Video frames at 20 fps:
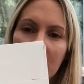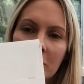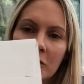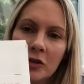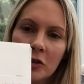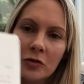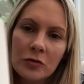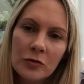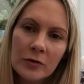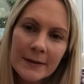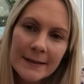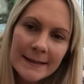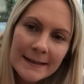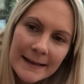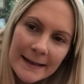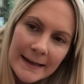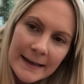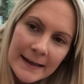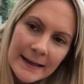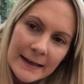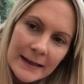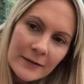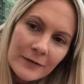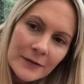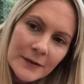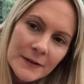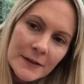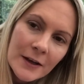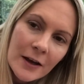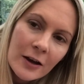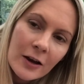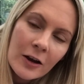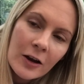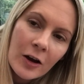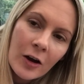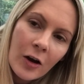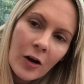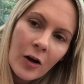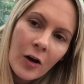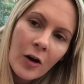short sleeves,
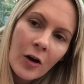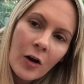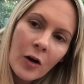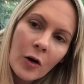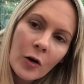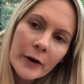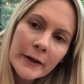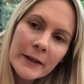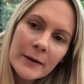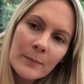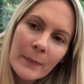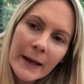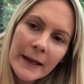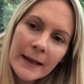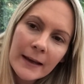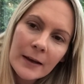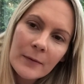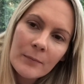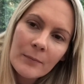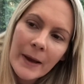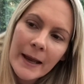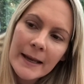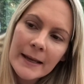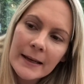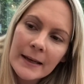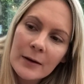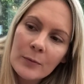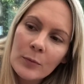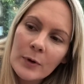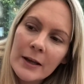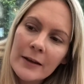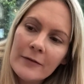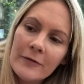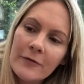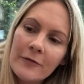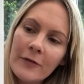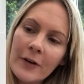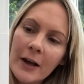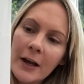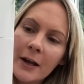or you can make it
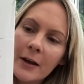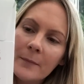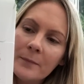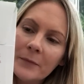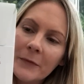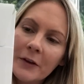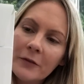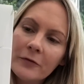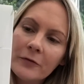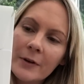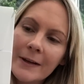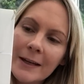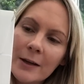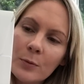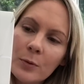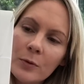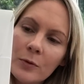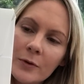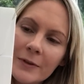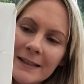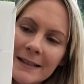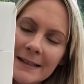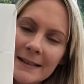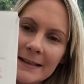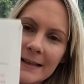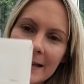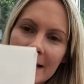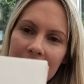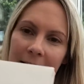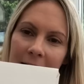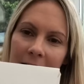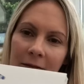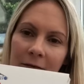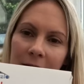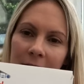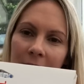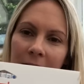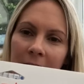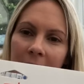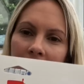with the 3/4
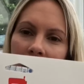sleeves.